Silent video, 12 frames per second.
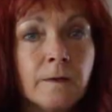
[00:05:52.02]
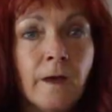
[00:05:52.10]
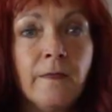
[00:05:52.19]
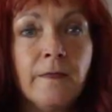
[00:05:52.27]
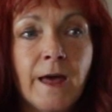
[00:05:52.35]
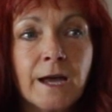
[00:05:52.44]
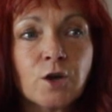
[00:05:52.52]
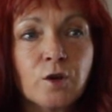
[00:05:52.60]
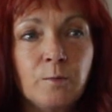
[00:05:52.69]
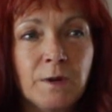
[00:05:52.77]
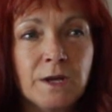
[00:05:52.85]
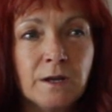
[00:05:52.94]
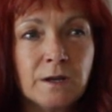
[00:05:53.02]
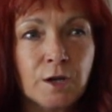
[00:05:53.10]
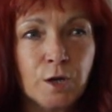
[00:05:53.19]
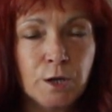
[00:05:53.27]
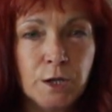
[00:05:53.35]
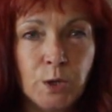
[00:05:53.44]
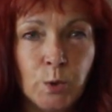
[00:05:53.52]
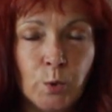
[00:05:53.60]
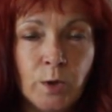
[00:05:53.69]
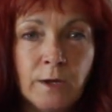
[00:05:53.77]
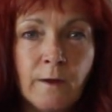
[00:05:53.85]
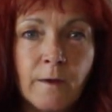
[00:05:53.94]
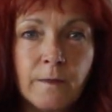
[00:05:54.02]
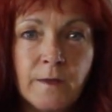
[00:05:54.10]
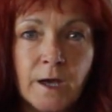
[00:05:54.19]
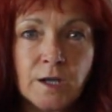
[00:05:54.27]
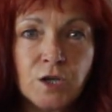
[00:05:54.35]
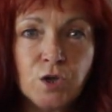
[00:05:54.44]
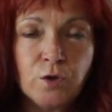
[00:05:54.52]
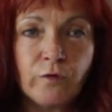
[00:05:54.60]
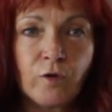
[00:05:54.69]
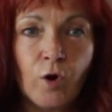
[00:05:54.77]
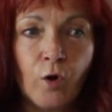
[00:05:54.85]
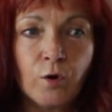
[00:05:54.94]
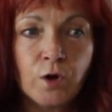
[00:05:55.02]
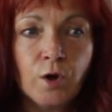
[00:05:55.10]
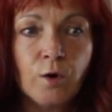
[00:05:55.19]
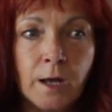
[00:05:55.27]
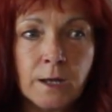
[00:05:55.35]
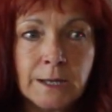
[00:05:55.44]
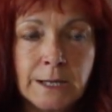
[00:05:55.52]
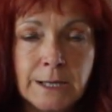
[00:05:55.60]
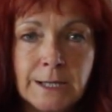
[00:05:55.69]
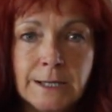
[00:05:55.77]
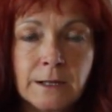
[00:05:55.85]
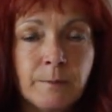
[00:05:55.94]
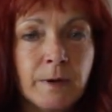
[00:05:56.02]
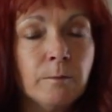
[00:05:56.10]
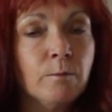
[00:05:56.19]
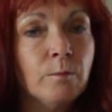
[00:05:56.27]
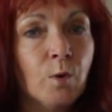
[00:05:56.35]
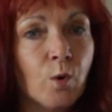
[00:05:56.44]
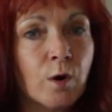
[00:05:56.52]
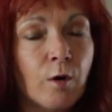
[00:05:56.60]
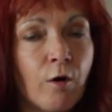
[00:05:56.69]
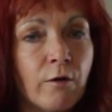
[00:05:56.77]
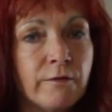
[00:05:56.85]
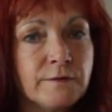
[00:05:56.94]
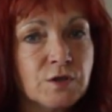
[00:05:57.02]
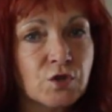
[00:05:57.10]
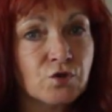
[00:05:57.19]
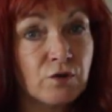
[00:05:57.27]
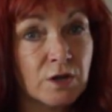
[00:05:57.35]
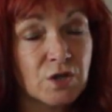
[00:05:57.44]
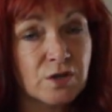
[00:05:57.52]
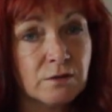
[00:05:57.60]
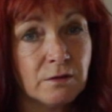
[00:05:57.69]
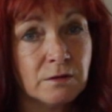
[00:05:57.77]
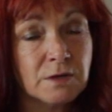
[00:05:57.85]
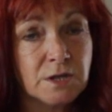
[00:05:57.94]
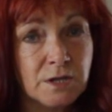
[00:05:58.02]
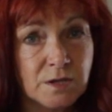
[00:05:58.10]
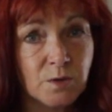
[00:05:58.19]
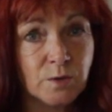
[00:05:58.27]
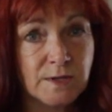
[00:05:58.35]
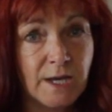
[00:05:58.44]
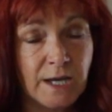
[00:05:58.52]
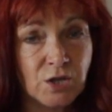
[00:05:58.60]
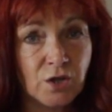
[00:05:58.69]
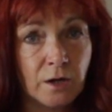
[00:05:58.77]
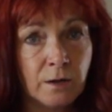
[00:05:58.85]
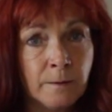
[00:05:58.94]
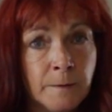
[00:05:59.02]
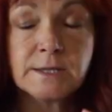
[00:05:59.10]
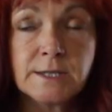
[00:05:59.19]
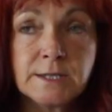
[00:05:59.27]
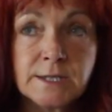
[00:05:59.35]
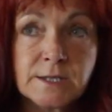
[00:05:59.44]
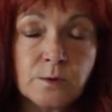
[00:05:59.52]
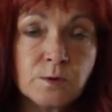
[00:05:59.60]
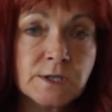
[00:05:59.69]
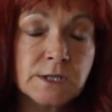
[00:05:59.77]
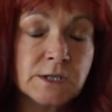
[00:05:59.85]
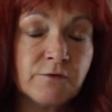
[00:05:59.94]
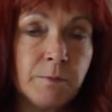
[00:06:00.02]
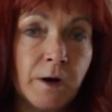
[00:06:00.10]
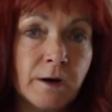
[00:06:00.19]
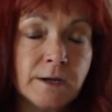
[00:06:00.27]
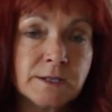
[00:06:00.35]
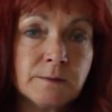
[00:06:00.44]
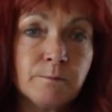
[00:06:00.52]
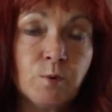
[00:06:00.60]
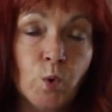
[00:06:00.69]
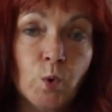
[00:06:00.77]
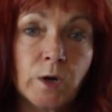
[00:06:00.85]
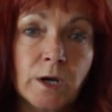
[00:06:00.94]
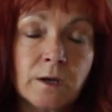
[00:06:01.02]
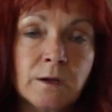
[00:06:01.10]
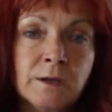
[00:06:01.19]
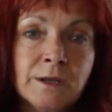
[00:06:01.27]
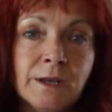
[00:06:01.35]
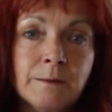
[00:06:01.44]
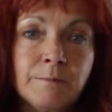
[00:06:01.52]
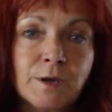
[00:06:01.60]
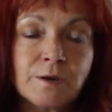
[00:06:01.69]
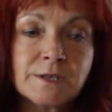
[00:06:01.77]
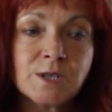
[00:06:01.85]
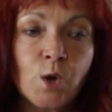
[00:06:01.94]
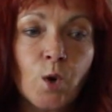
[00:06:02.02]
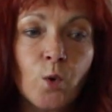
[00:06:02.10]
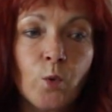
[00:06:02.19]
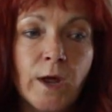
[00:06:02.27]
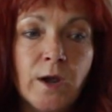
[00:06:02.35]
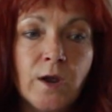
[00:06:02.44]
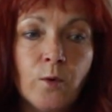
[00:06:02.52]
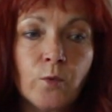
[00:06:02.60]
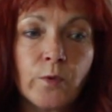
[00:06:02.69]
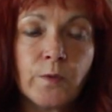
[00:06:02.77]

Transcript: then that could be a clue that you've got a little bit more of structural dissociation. The dissociative part is important because when